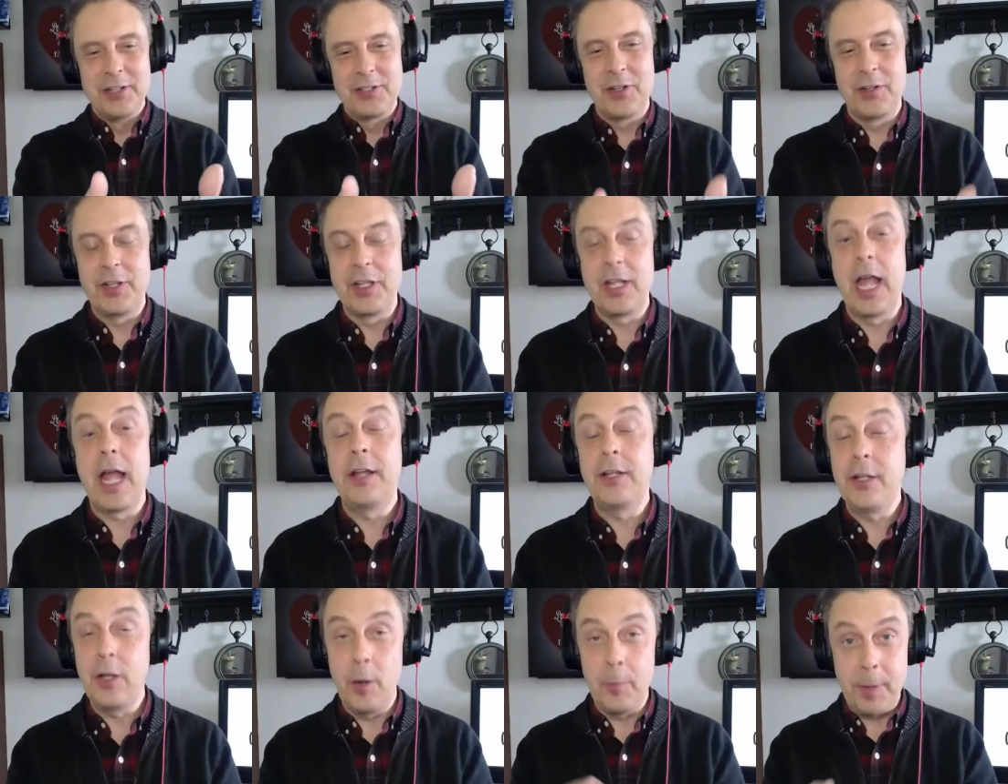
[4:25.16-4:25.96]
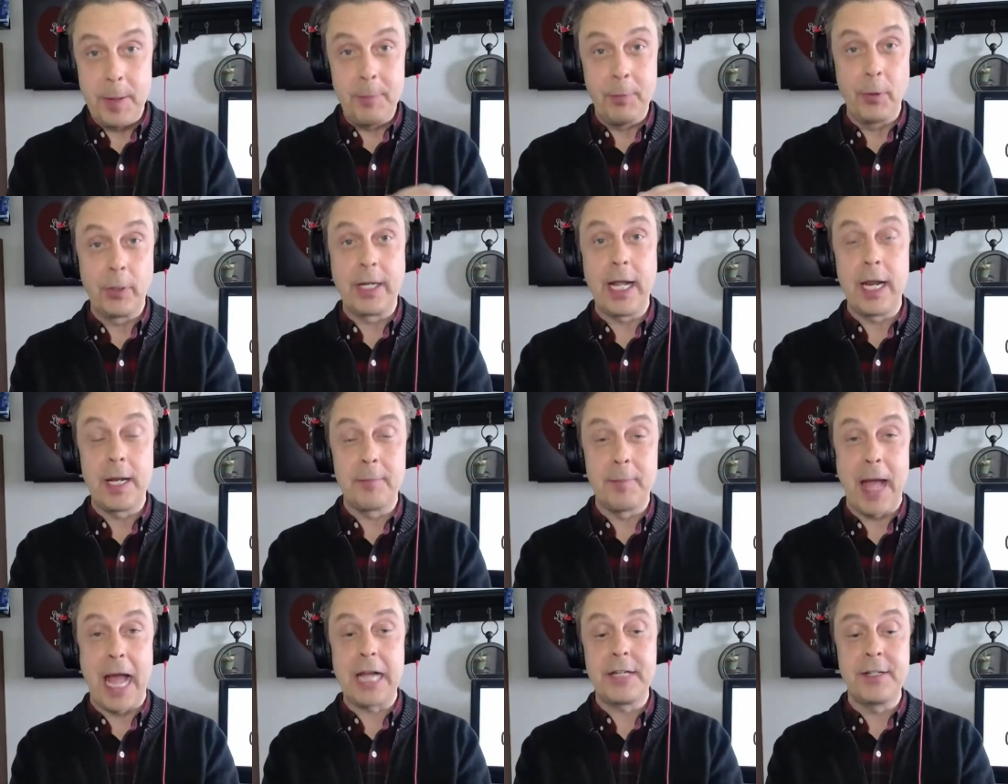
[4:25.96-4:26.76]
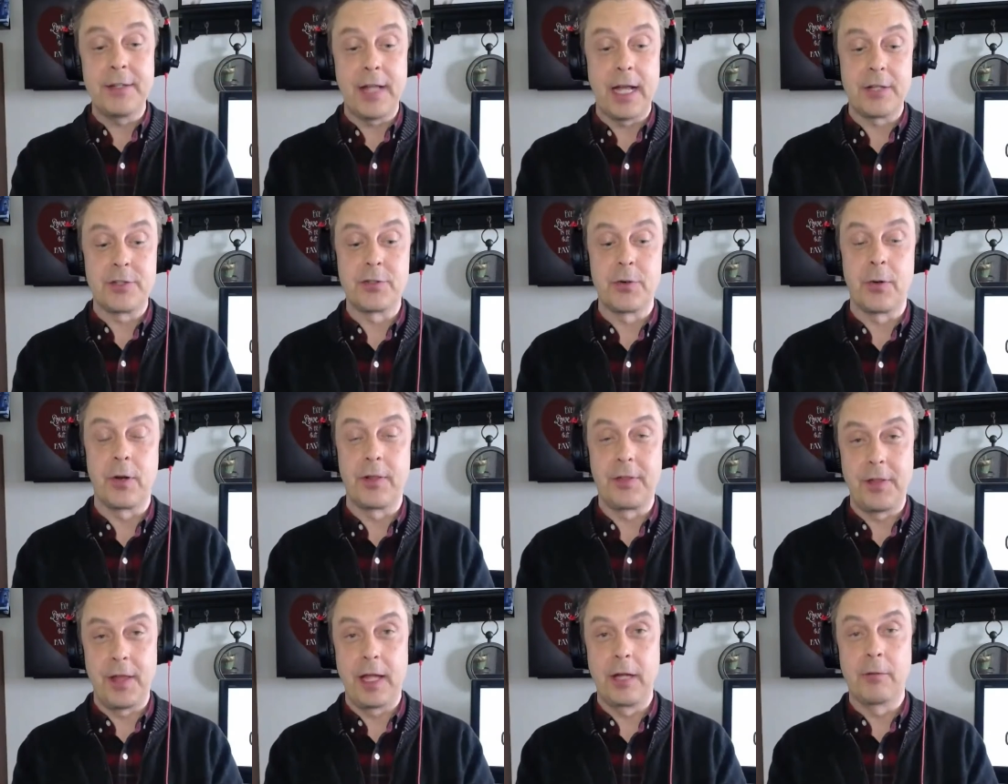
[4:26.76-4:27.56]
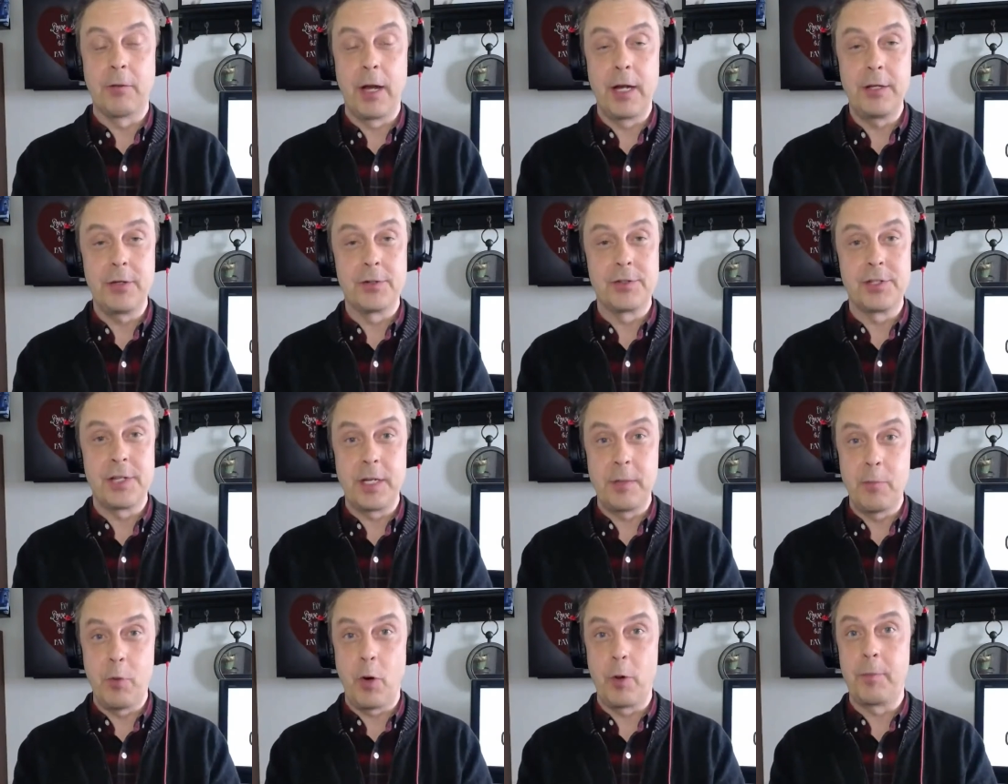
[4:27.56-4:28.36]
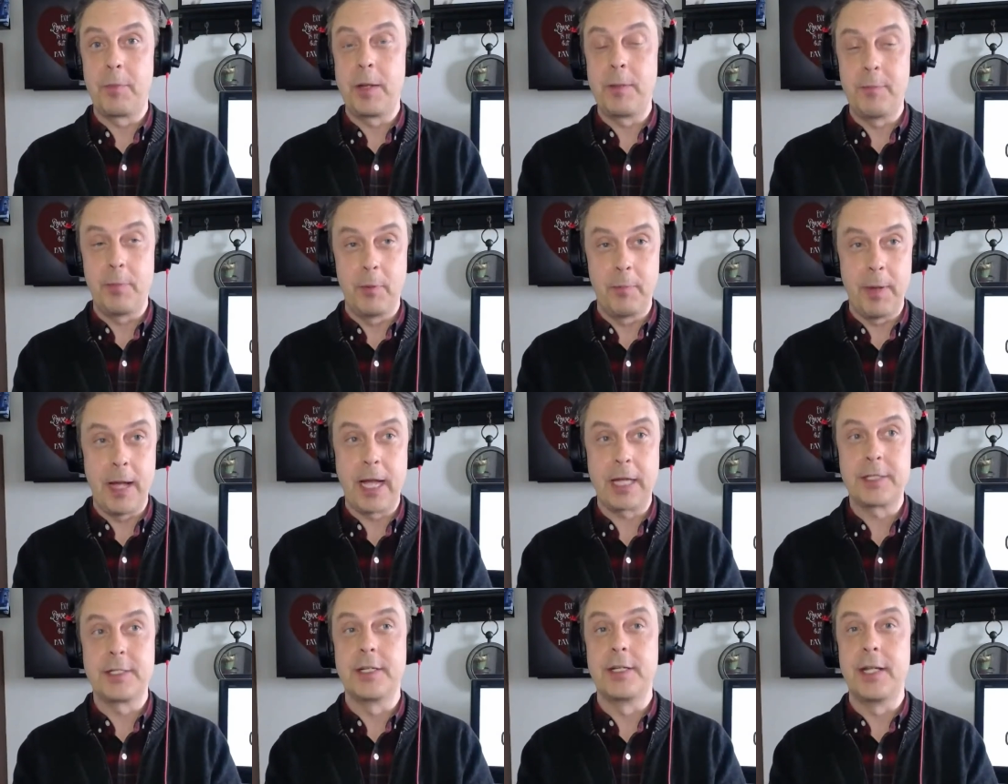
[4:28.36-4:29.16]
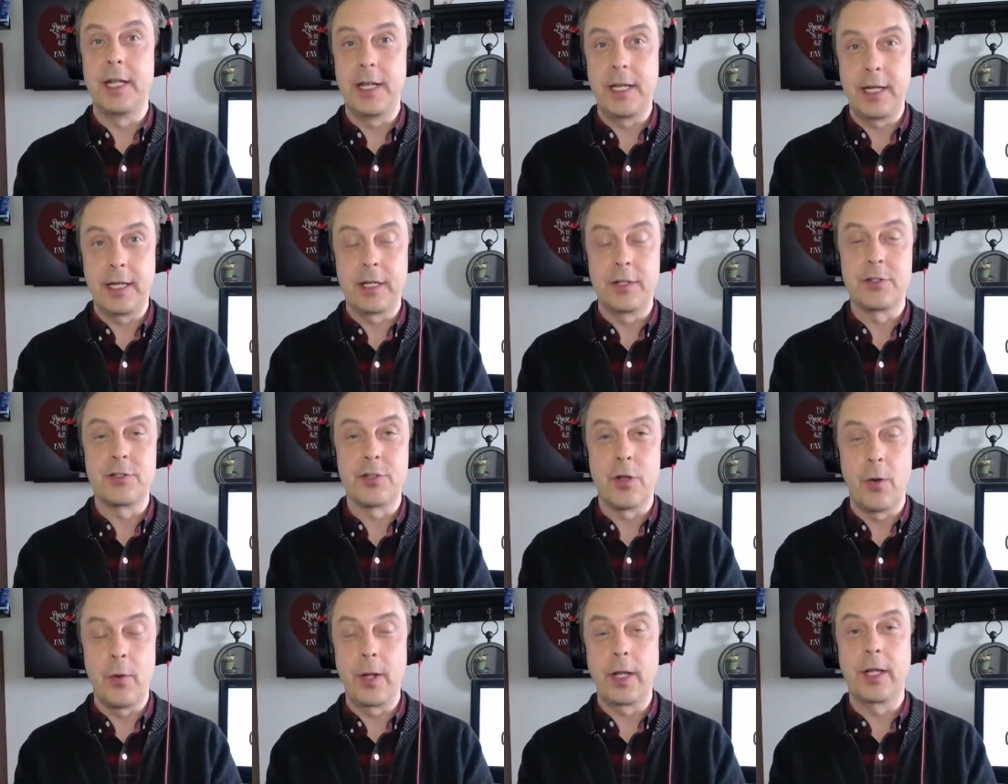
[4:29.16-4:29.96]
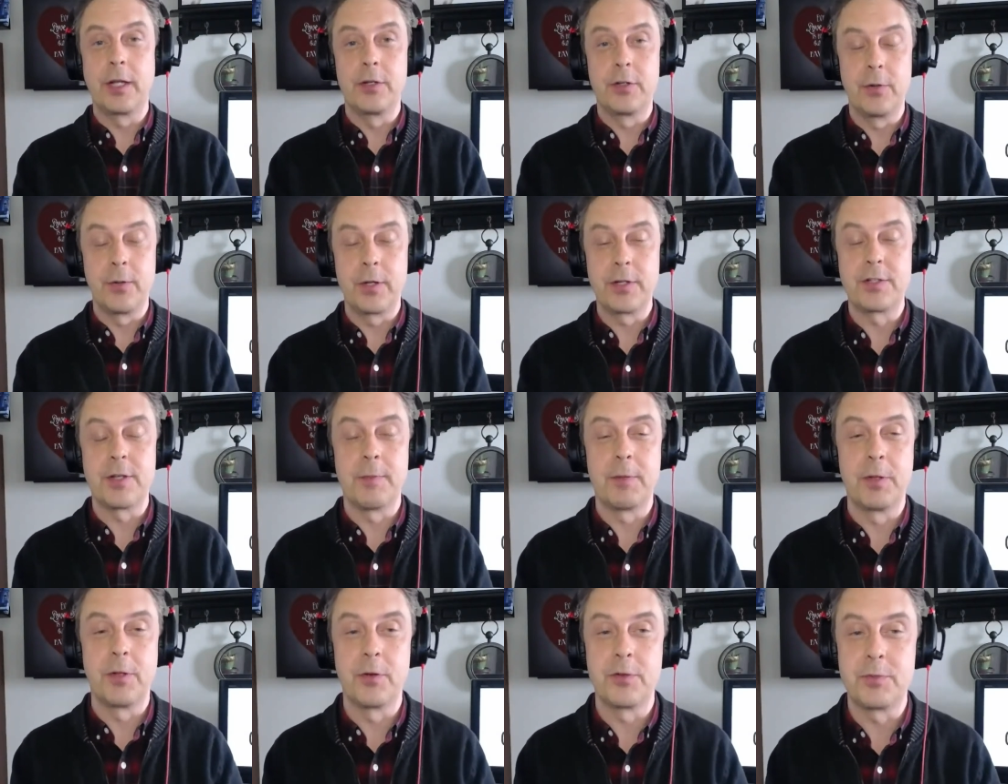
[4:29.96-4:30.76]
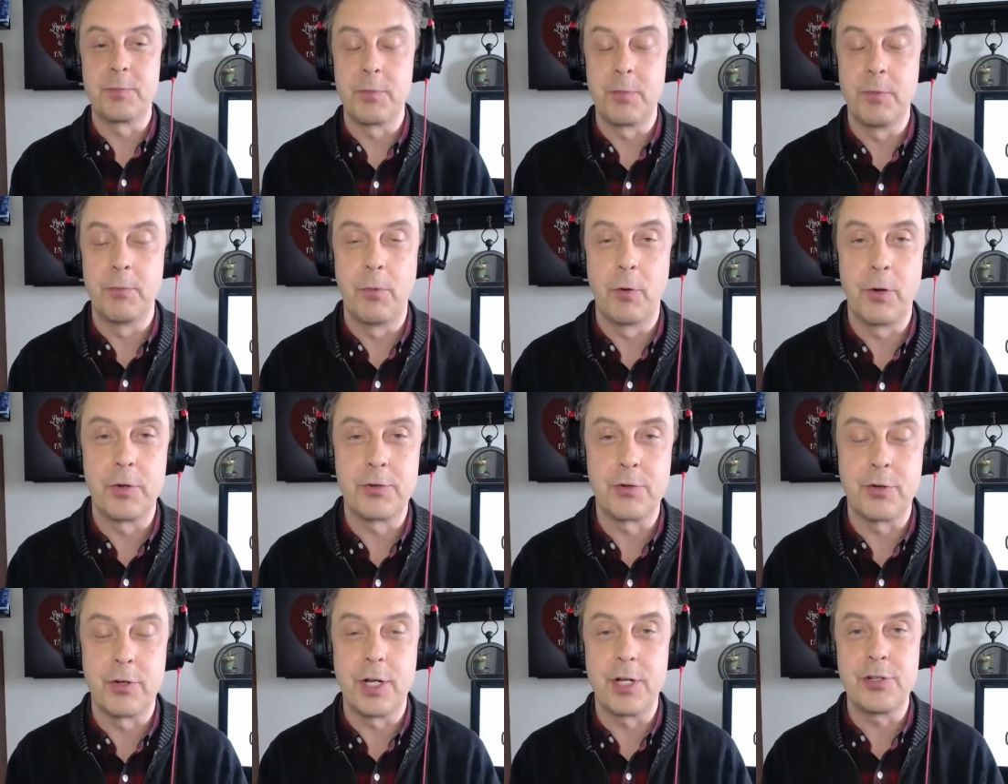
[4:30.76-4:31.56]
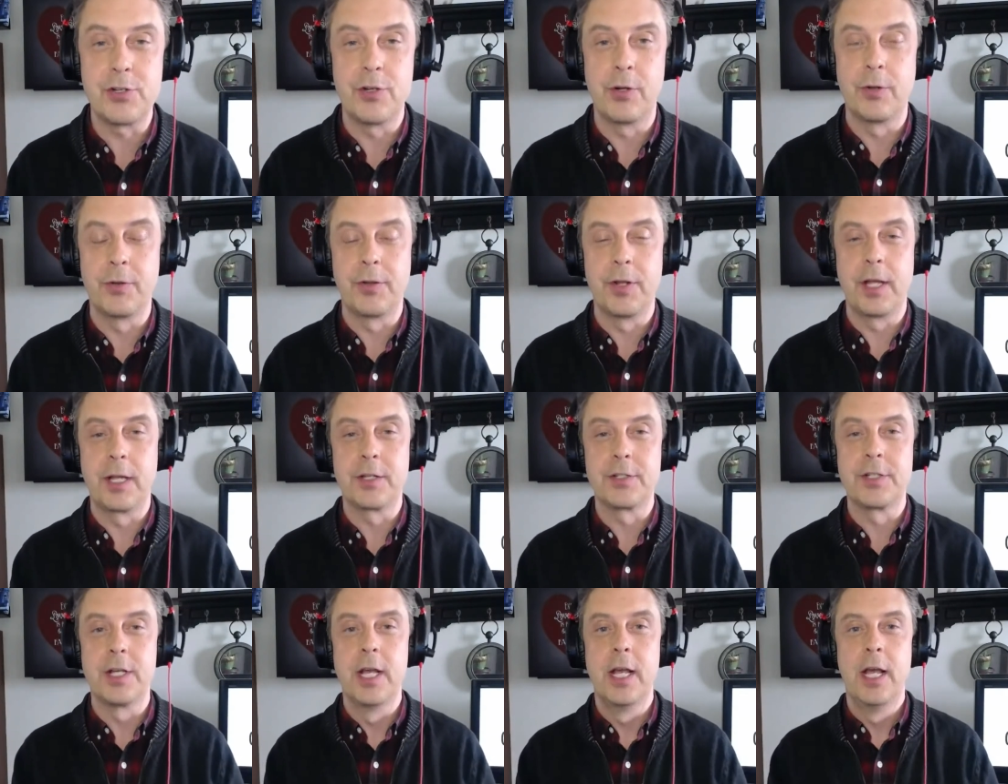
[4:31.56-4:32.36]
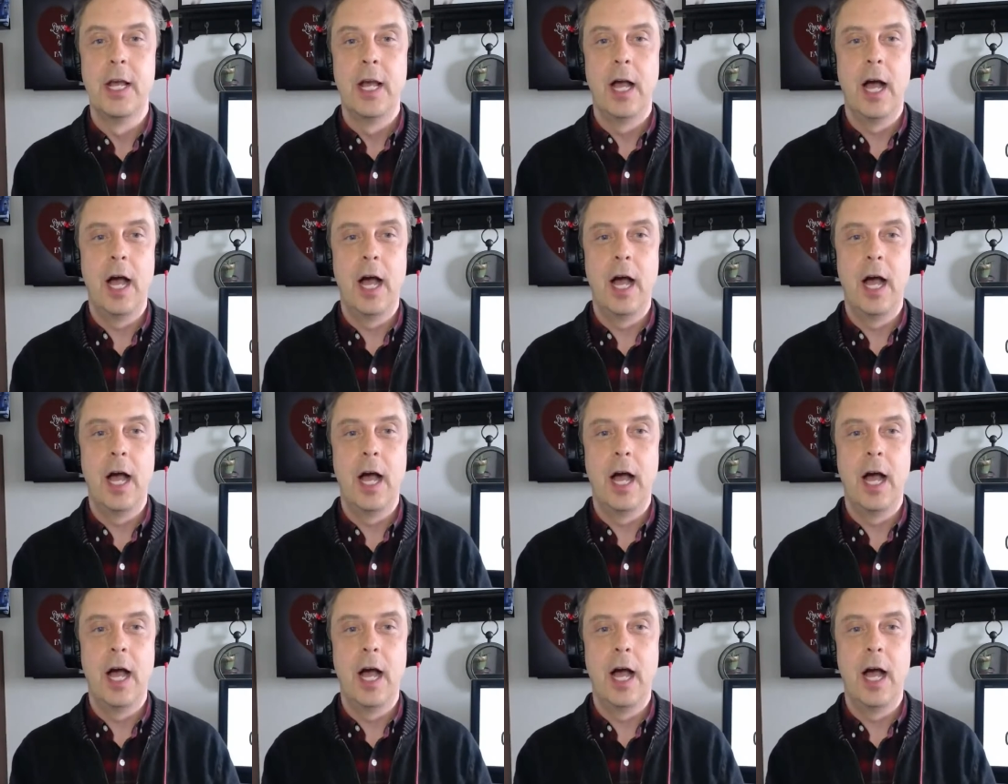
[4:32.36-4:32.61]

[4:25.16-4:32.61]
So, the, and you know, people are getting back to that sort of thing, right? You're seeing more people back Absolutely. to knitting and sewing and doing some of those Absolutely. more traditional things. Absolutely.